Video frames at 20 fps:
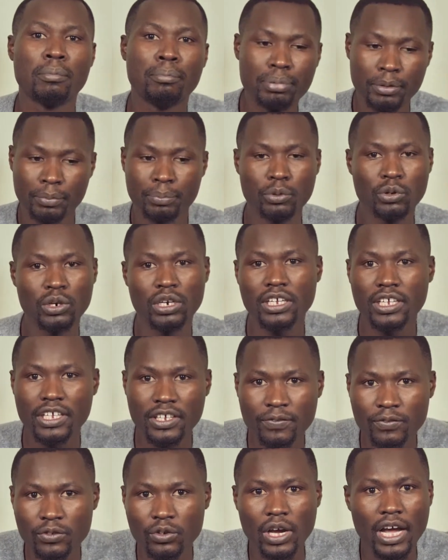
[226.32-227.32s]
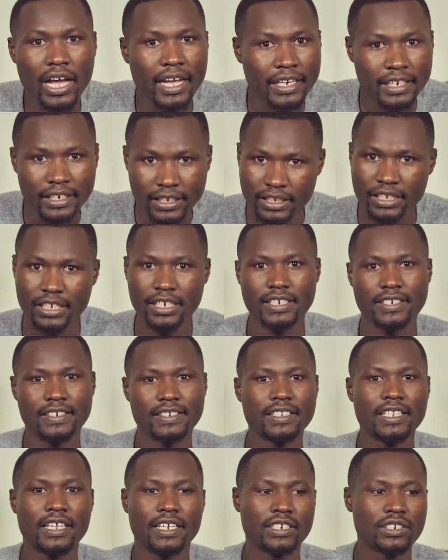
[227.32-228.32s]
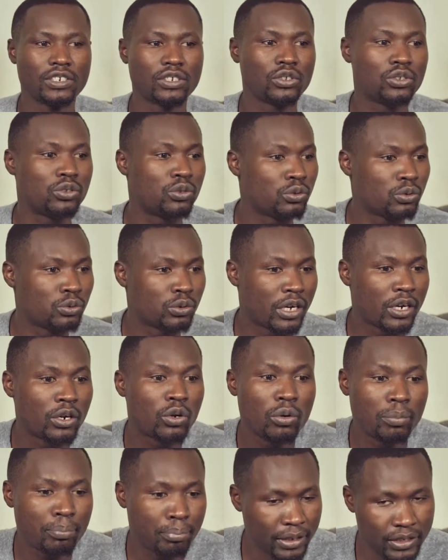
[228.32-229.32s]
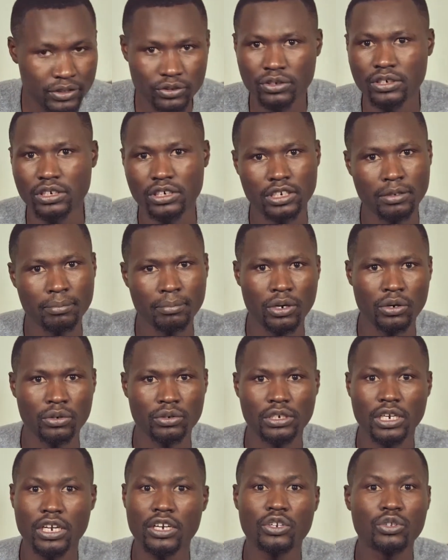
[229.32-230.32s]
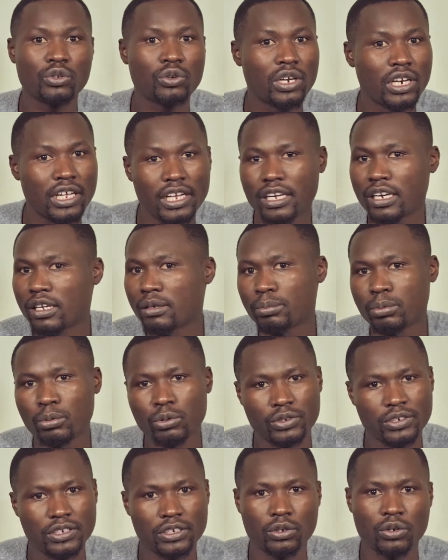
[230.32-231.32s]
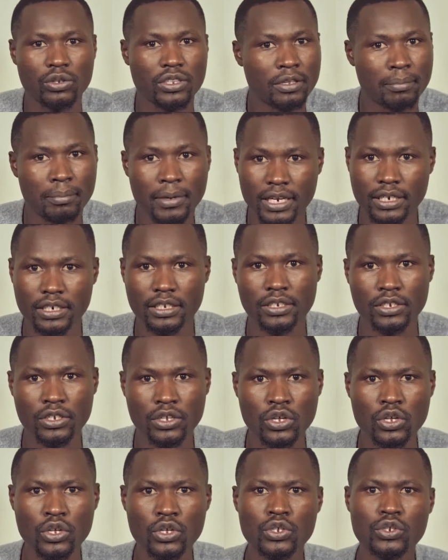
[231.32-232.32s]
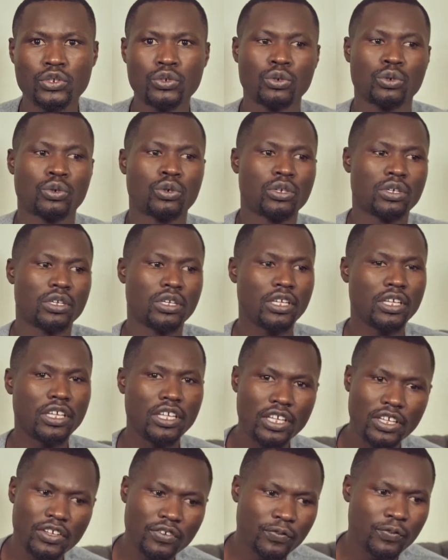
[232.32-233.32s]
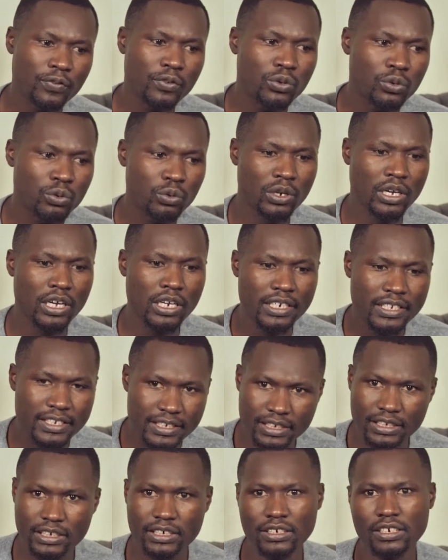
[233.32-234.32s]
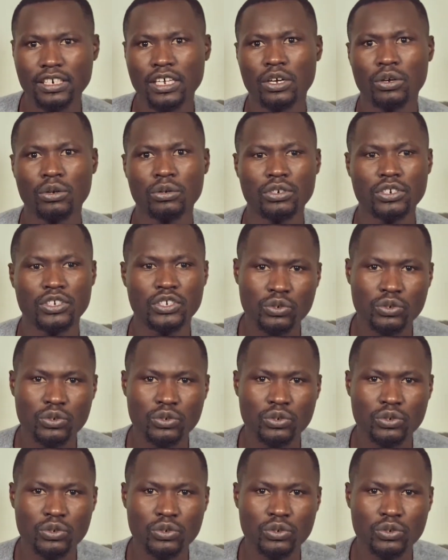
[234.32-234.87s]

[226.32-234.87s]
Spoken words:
people will give you ideas that you are not passionate about, and you'll end up losing all the money. So if you can sit down,